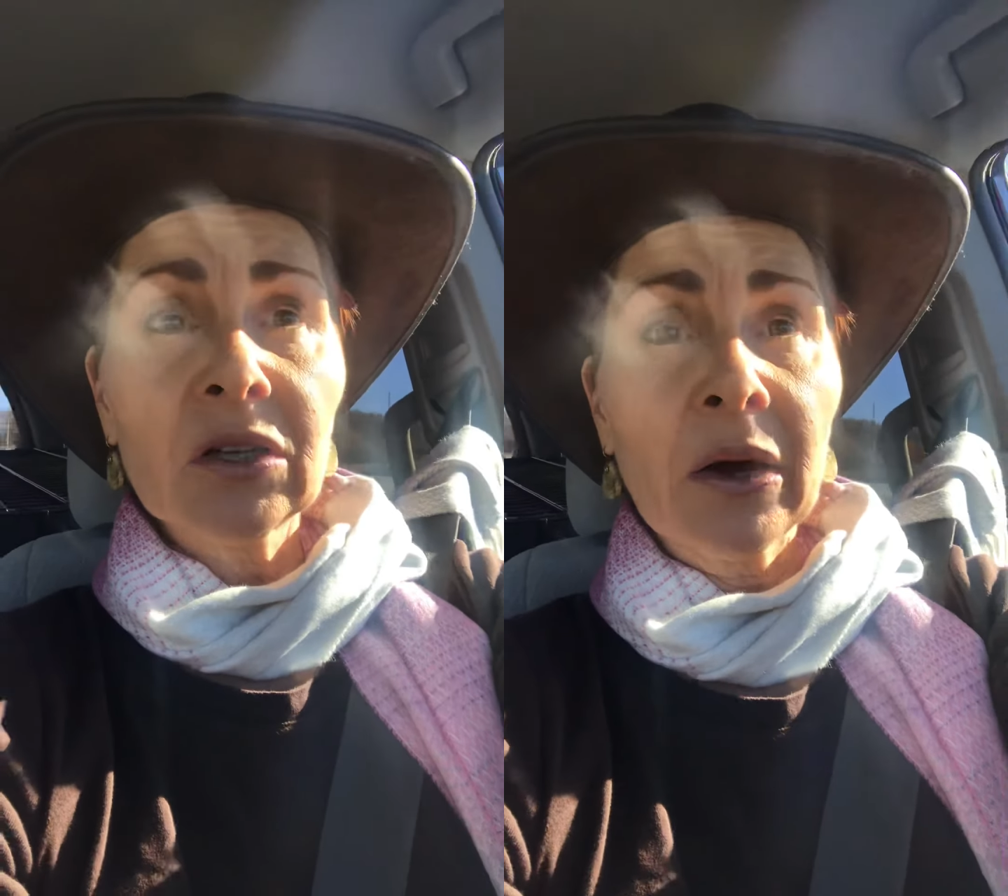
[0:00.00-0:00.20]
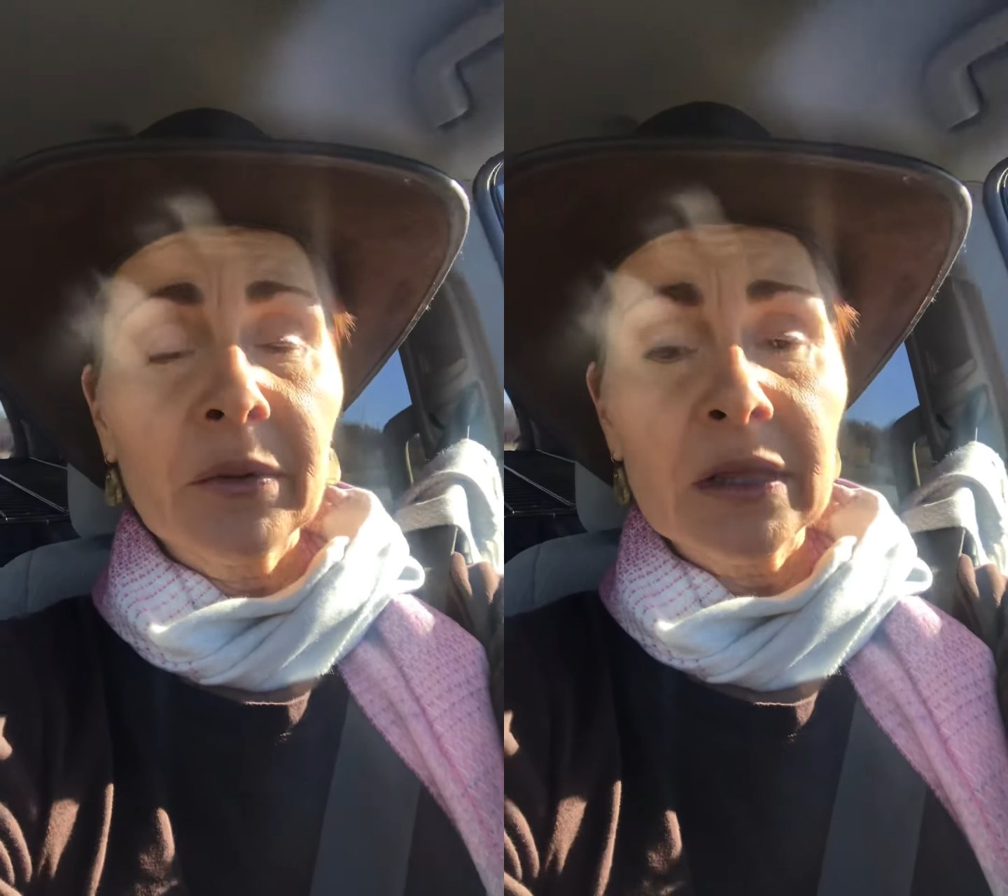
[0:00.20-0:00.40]

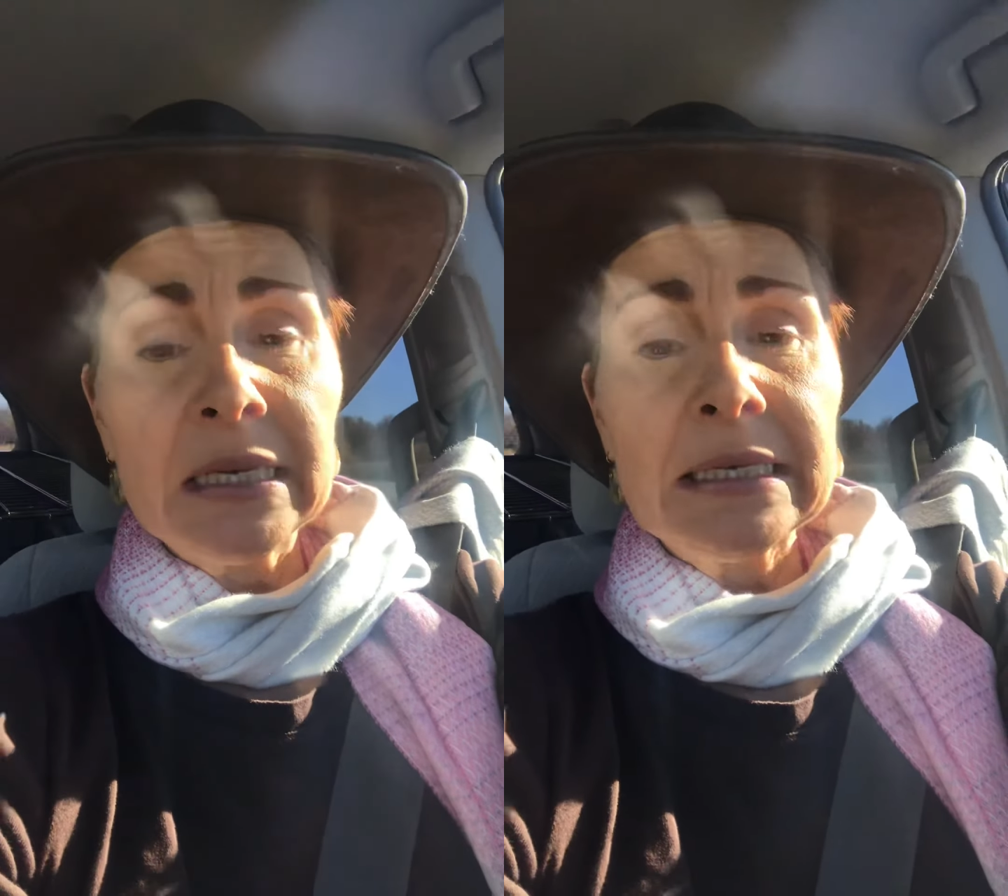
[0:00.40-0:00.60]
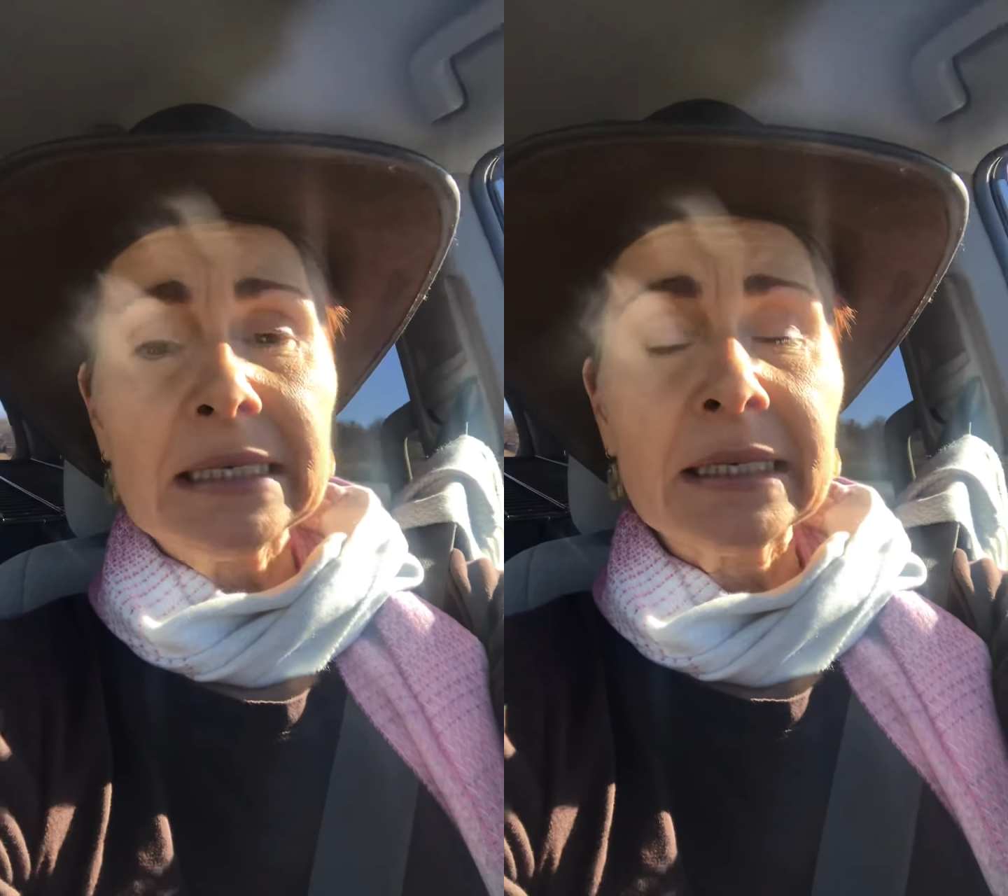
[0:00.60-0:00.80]
I mean,
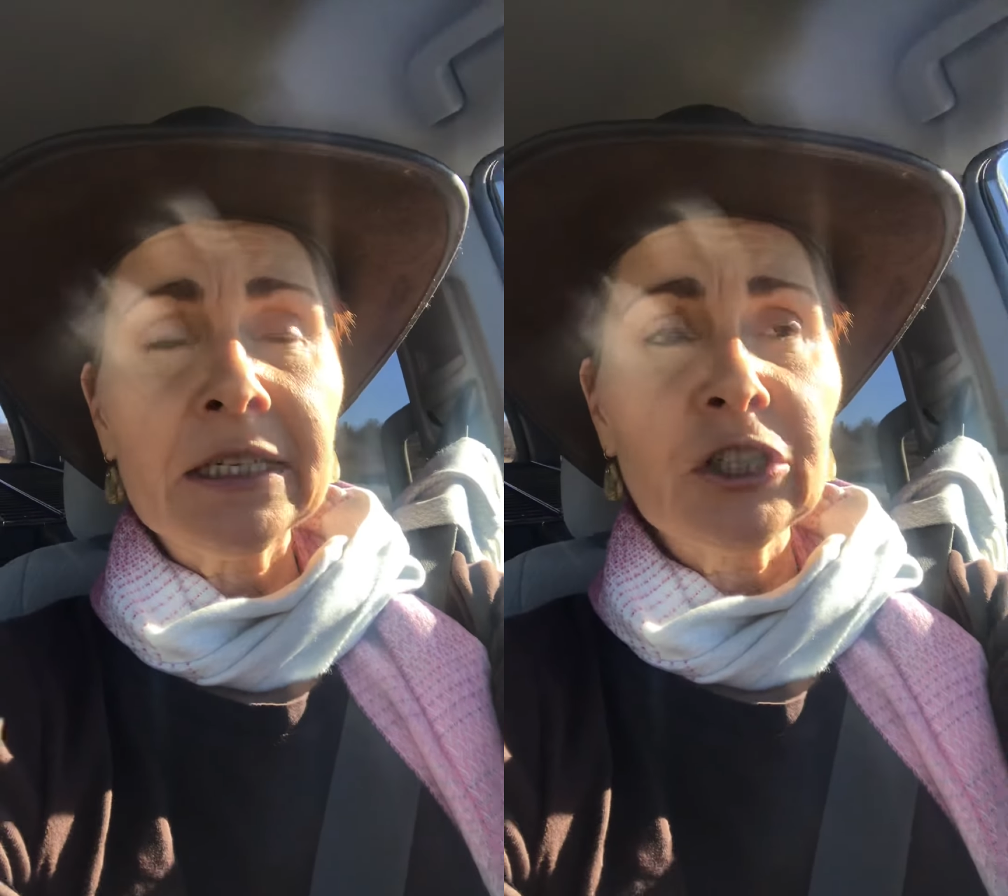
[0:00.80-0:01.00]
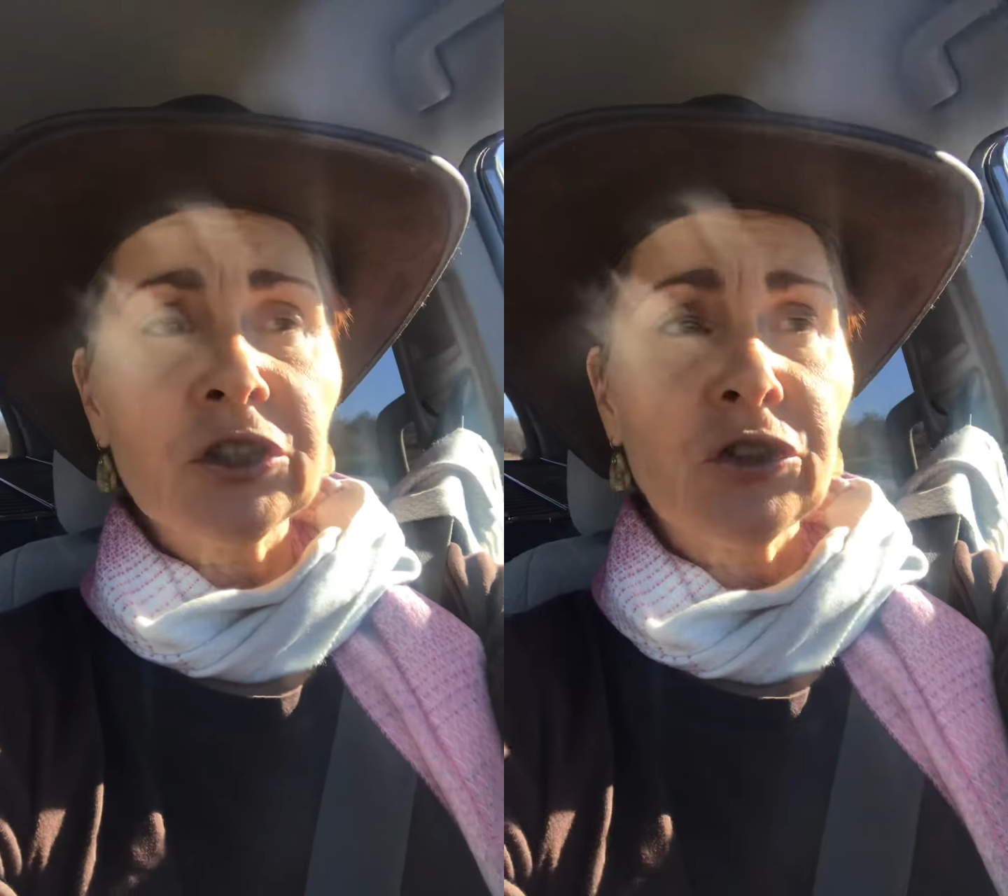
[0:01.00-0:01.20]
these leashes,